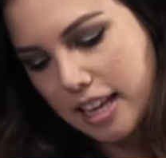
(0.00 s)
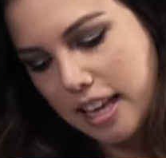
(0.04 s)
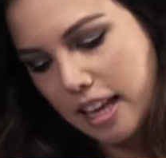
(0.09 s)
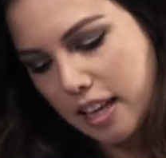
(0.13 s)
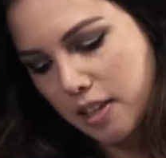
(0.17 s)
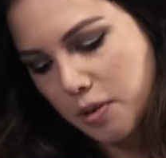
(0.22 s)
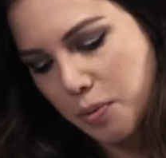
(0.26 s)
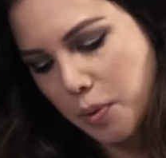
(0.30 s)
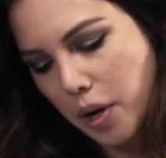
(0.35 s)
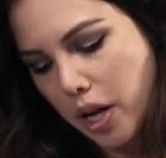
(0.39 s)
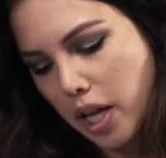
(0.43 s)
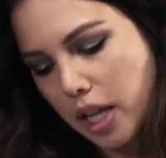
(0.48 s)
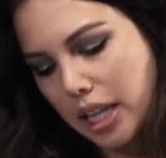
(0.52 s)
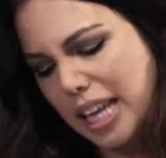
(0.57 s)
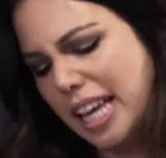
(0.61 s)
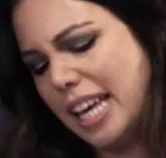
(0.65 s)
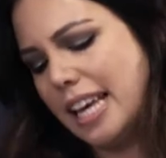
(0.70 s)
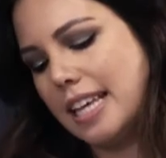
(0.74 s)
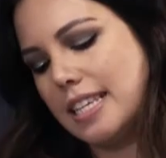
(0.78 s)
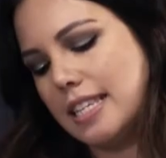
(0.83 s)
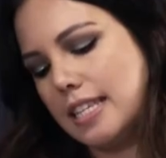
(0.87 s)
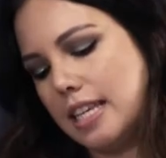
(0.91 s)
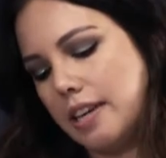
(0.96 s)
as well
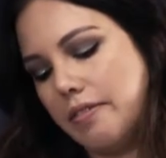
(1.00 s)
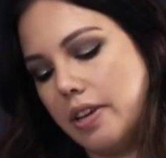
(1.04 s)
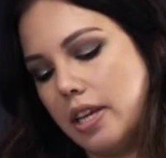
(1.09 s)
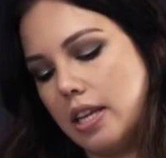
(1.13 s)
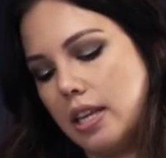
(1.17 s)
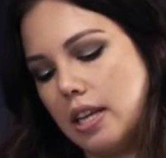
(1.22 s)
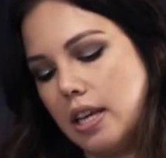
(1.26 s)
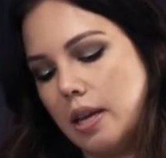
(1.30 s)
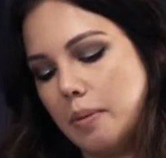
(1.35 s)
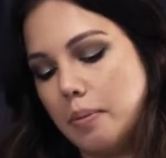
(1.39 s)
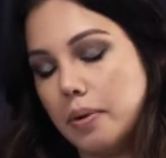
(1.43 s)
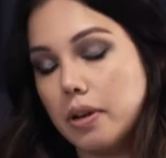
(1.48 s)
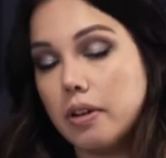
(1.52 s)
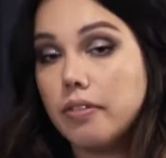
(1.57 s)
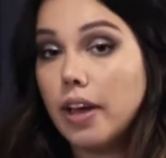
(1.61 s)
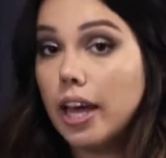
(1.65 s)
as give it a bit of